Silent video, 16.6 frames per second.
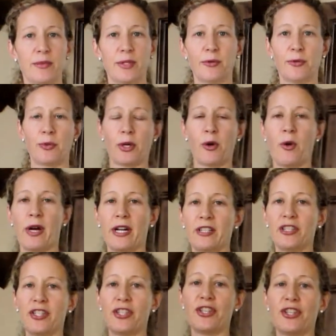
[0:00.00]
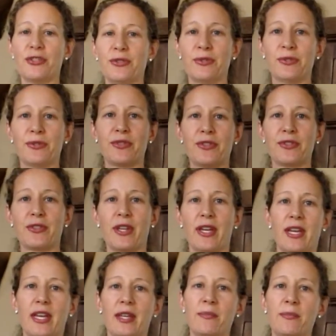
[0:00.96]
we're required to use
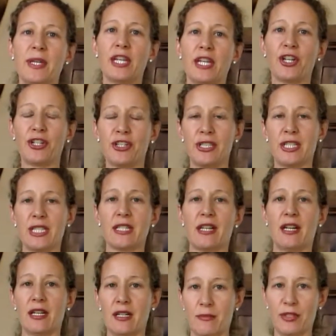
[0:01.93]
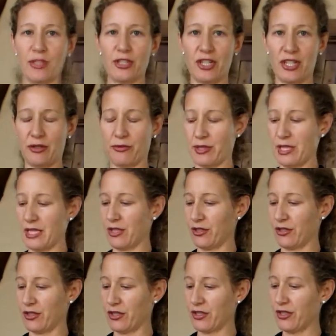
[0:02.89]
and be current on emerging
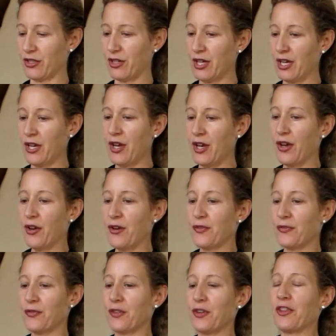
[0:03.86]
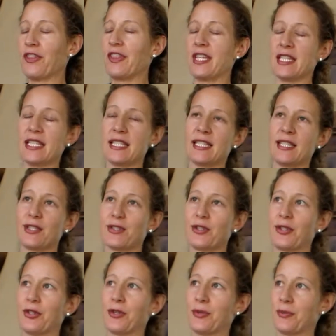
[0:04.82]
research. For this,
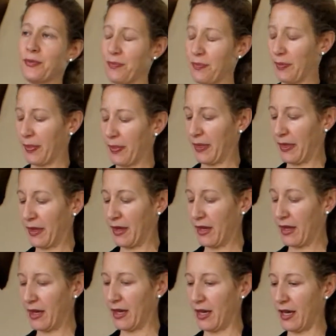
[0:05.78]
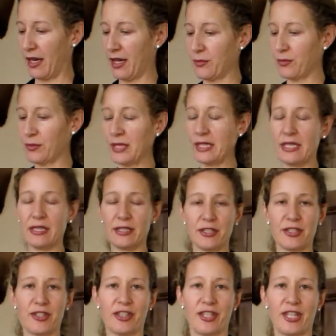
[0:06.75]
I really
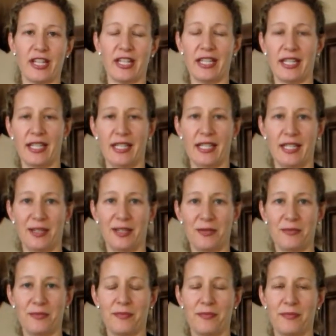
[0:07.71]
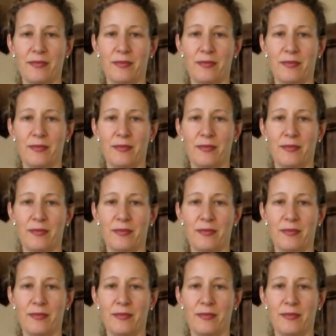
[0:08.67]
learned a lot in